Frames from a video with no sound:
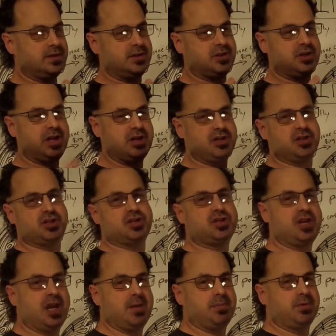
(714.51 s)
changes
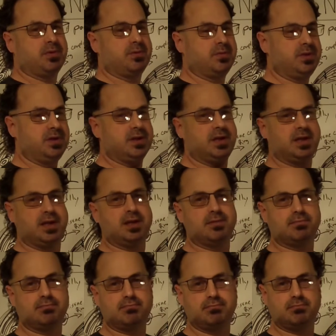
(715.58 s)
shape when you get
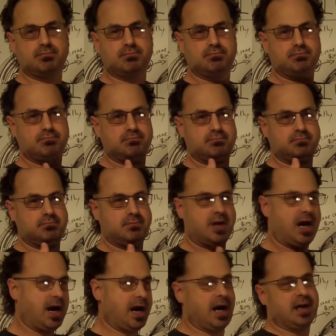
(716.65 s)
it
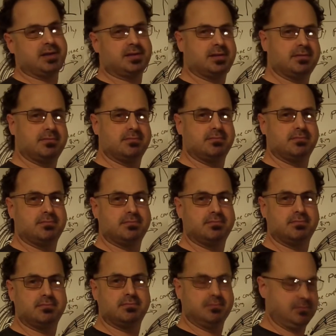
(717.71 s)
hot,
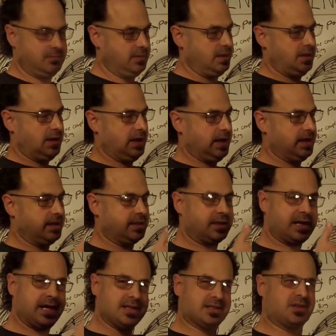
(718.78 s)
and it
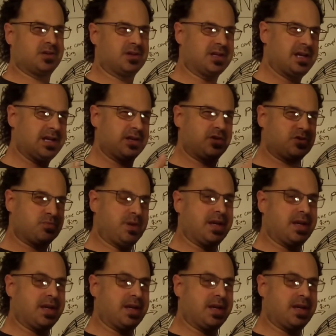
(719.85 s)
kind of goes